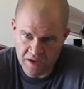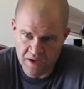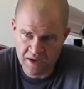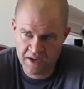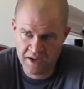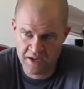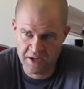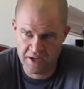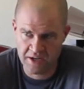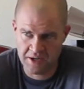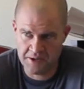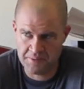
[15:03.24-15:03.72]

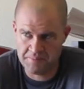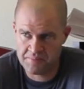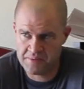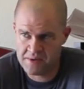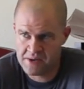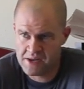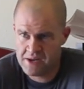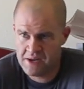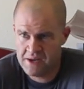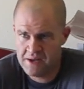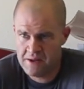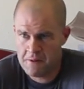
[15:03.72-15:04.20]

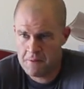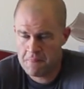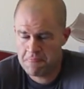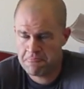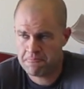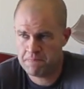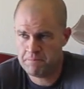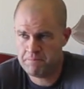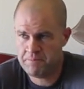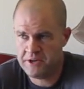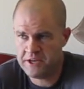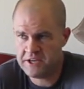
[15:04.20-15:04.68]
um,
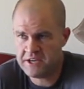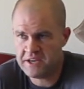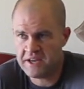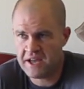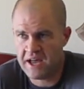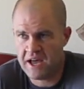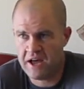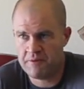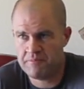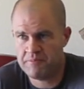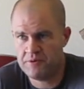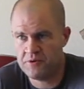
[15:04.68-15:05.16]
picking
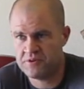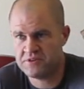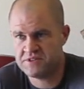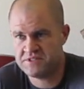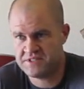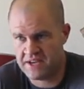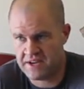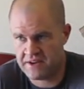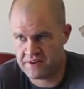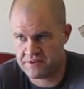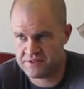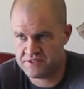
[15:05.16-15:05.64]
out
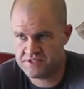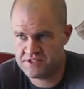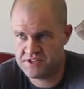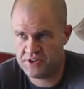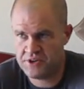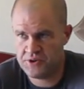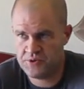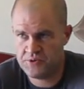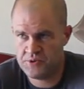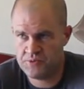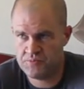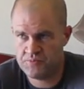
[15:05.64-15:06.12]
motorcycles,
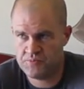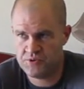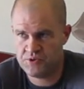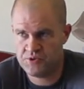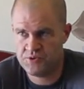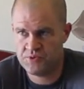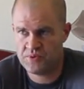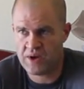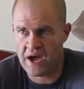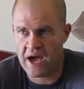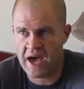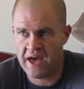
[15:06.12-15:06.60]
you know, you,
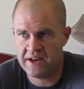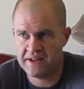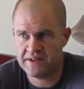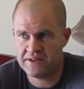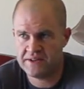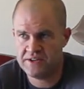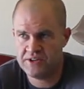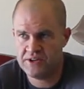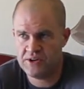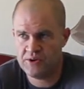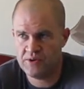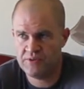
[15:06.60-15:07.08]
you
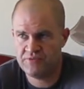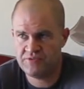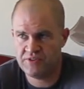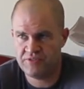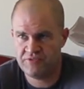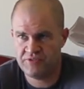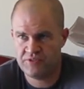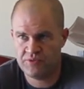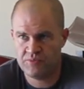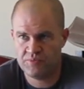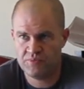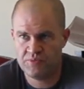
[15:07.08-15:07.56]
gotta, you know, if,
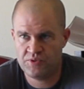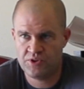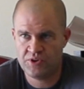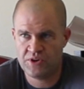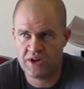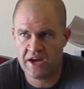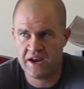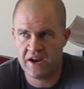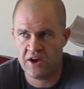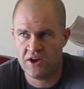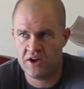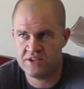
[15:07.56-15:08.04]
if you, you
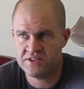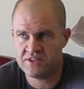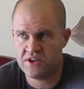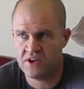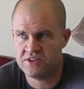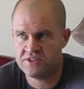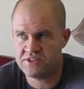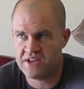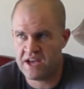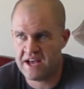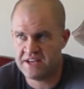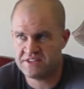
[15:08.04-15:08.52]

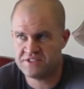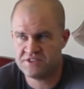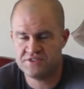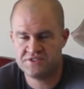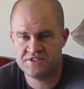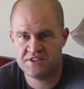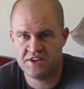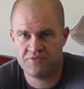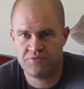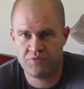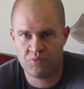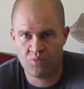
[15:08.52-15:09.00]
gotta ask
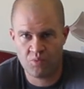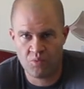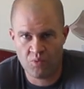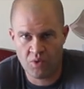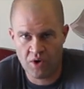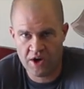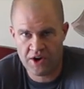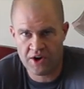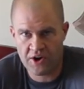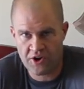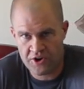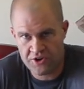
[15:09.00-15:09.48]
yourself,
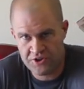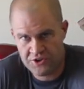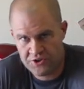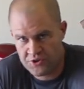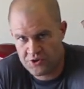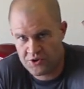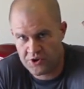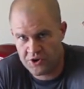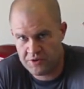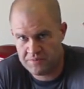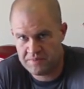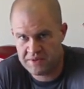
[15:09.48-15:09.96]
what are
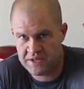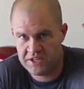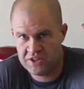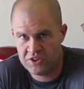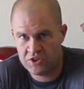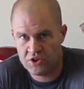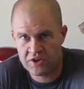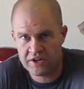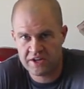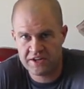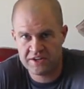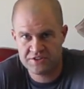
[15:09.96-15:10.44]
you gonna be
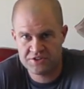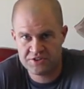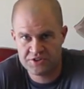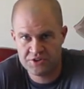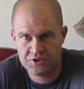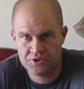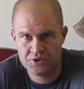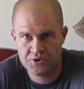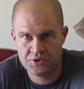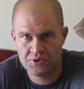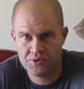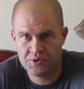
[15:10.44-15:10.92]
looking to
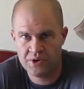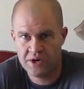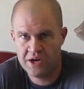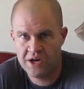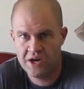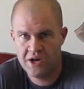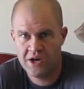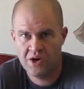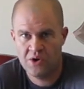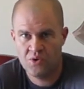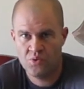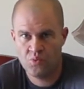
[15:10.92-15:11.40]
do
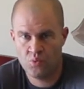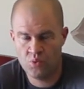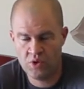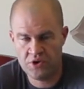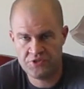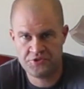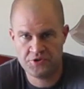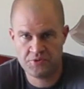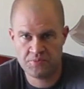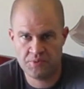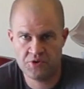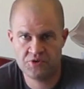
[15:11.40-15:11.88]

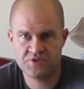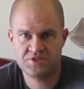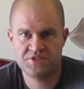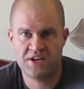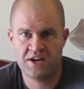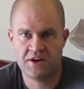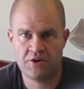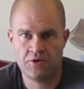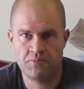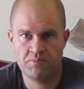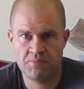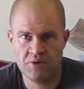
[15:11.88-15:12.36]
with your
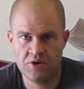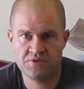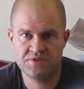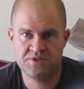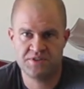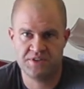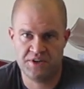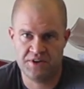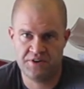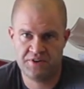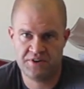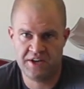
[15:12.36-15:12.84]
motorcycle
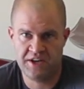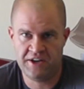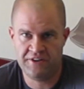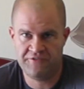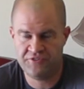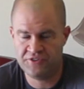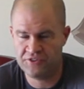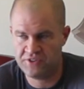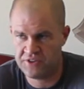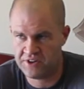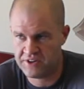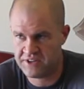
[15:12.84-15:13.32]
mostly, okay?
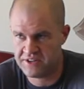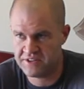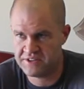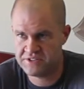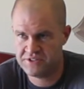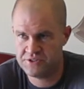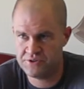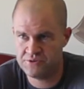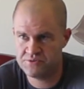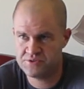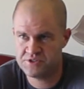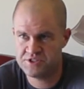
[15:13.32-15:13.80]
If you're looking
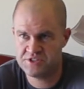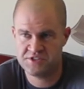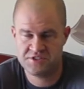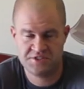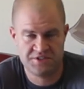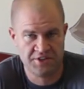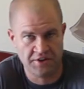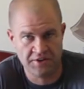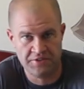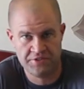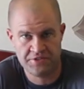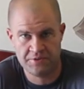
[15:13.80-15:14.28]
to
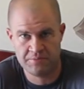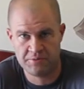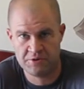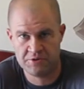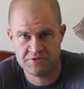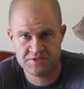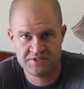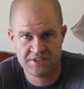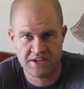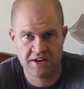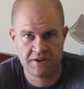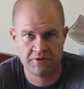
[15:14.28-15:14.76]
stunt the
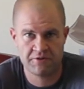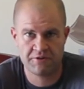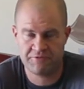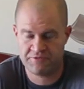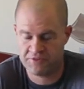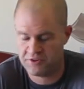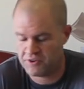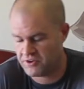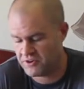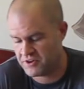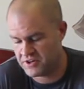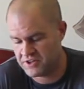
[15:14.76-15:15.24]
motorcycle, if
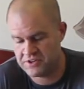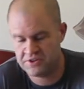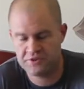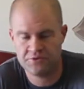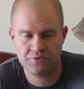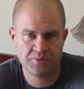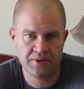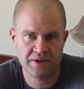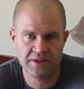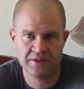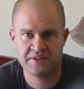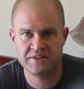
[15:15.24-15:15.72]
you're learning to
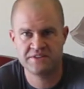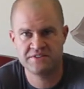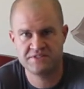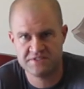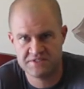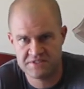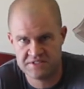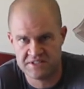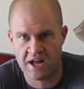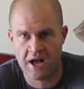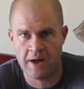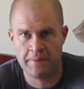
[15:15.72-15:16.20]
do wheelies
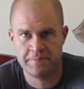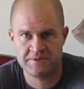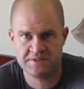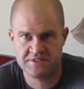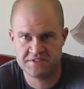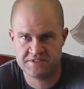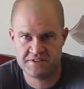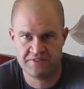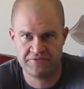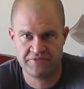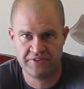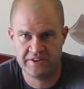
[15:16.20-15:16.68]
and stoppies
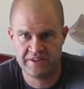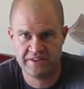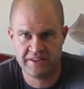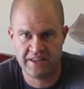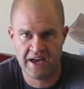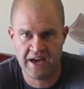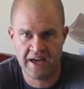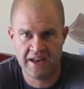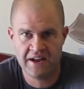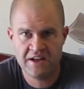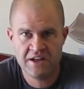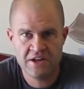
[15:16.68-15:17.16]
and stuff like
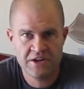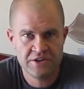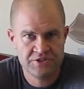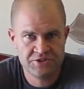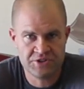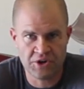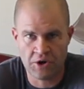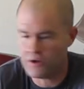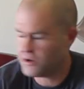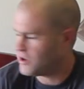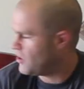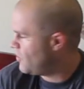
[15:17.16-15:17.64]
that,
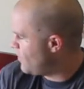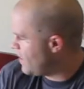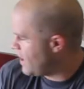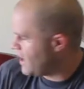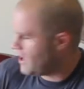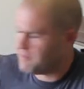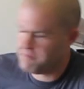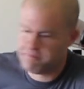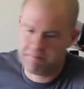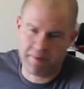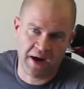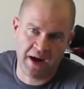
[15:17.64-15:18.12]
don't go
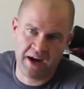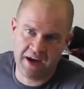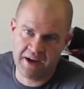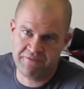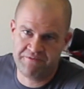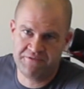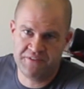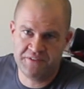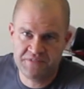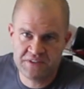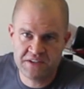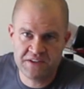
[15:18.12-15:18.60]
out and
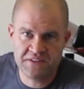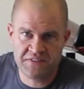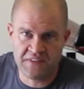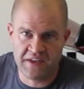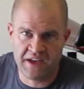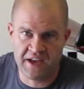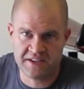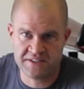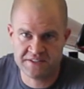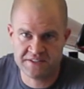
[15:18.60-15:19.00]
buy a $15,000